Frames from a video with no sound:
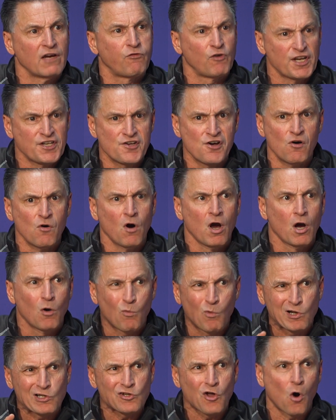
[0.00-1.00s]
If we do,
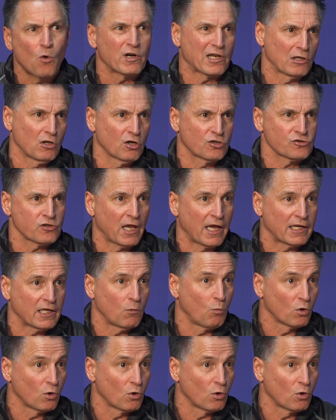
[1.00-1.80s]
we'll know what it looks like.